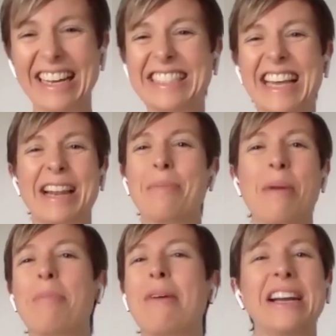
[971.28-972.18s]
exactly.
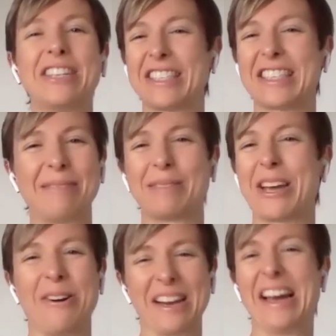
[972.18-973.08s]
My brain just keeps
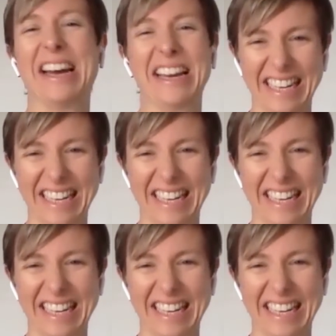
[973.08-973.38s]
going.